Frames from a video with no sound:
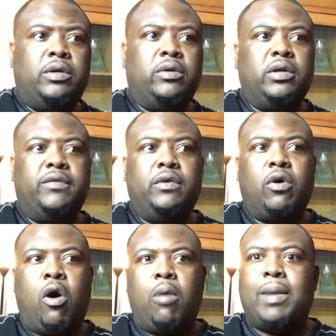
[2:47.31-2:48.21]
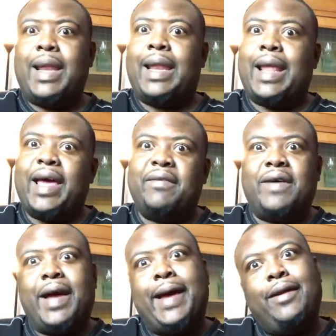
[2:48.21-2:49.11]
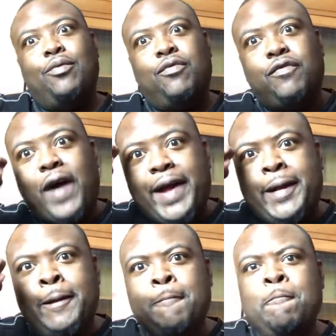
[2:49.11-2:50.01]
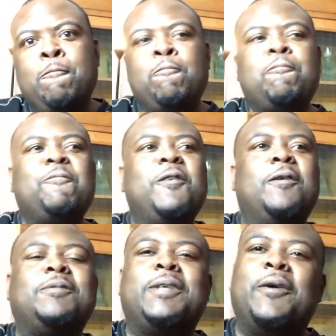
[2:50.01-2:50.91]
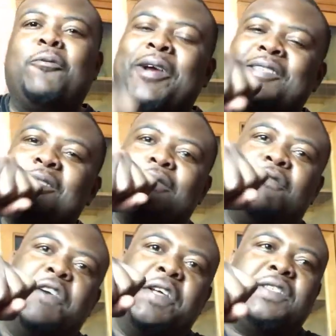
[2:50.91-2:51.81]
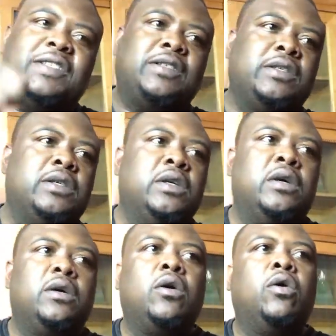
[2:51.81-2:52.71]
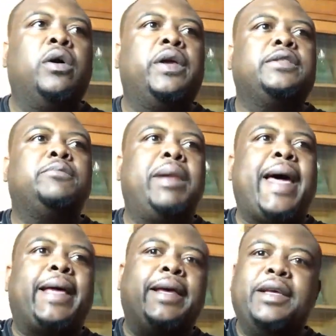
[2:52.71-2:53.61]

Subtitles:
Even though all my life I had to fight, you know what I'm saying, raise a fist, go against black